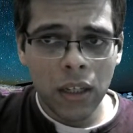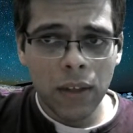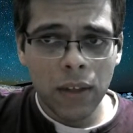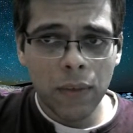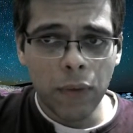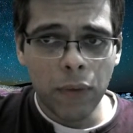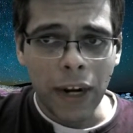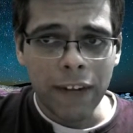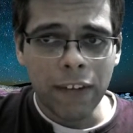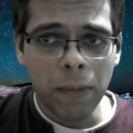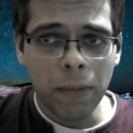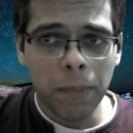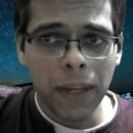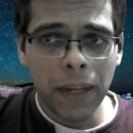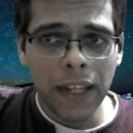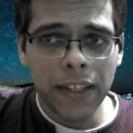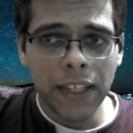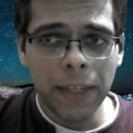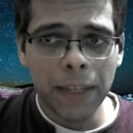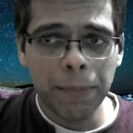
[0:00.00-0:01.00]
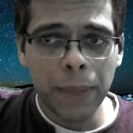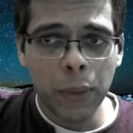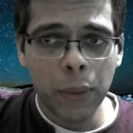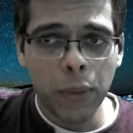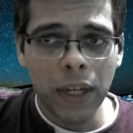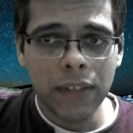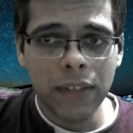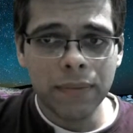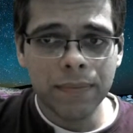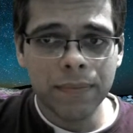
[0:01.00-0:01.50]
White will play king
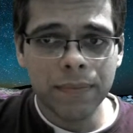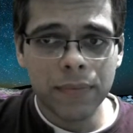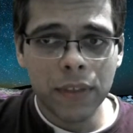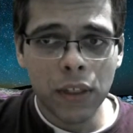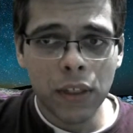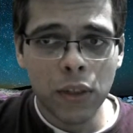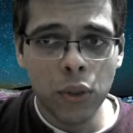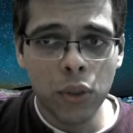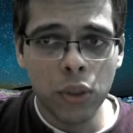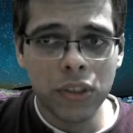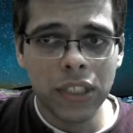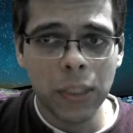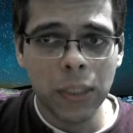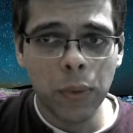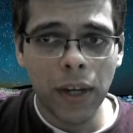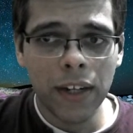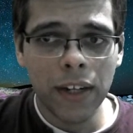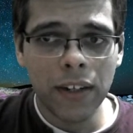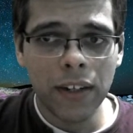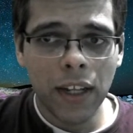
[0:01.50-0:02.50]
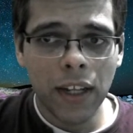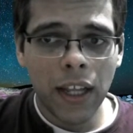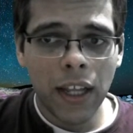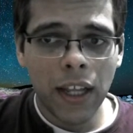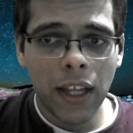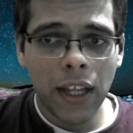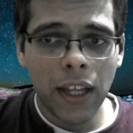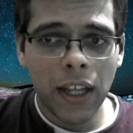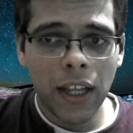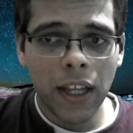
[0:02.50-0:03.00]
b1, rook c1,
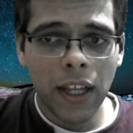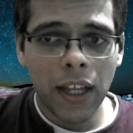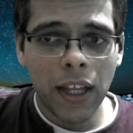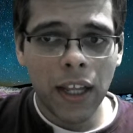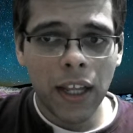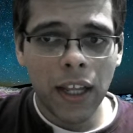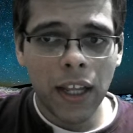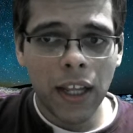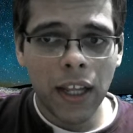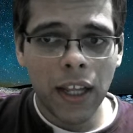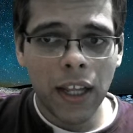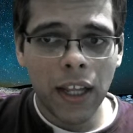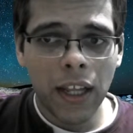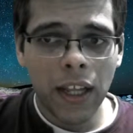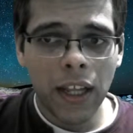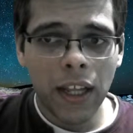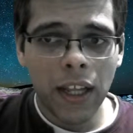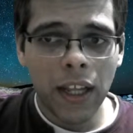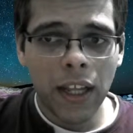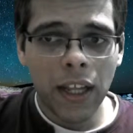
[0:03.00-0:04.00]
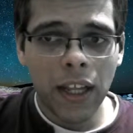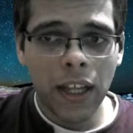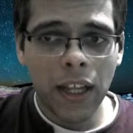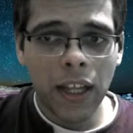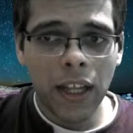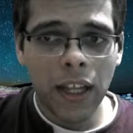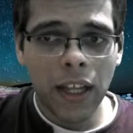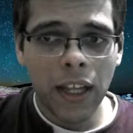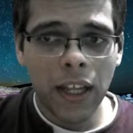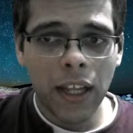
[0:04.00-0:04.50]
and he will actually use the c file
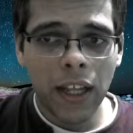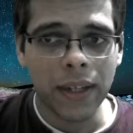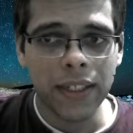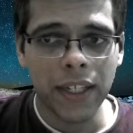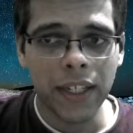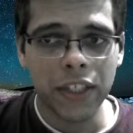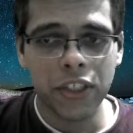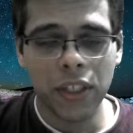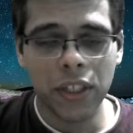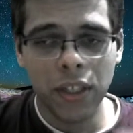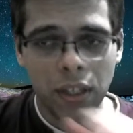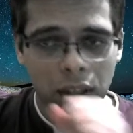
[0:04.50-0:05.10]
to his advantage.